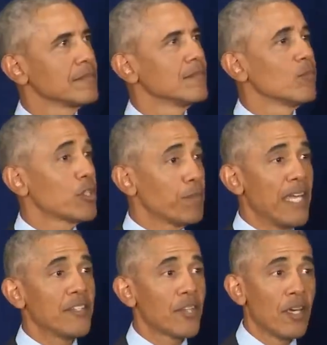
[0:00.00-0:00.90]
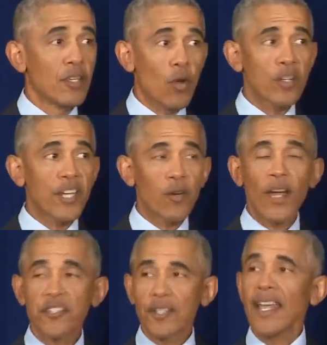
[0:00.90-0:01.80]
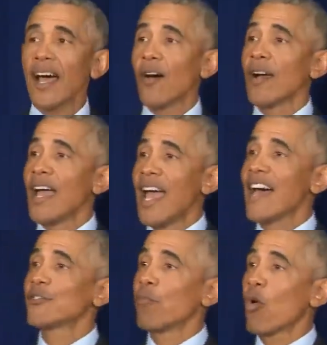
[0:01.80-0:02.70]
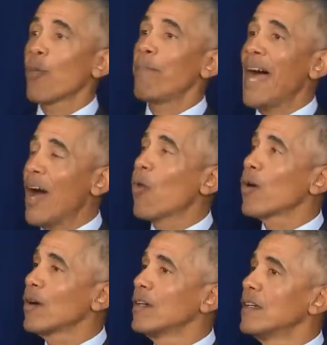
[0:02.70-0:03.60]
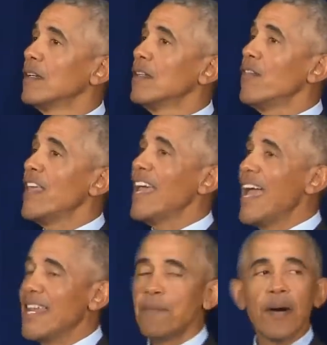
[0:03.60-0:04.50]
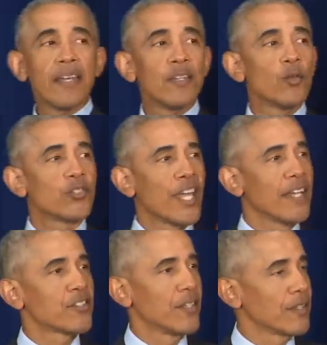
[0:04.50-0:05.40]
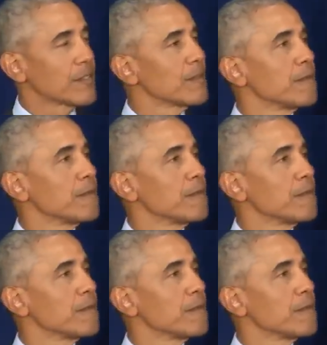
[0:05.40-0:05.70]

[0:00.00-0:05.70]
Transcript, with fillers: which means your generation now has more power than anybody to change things.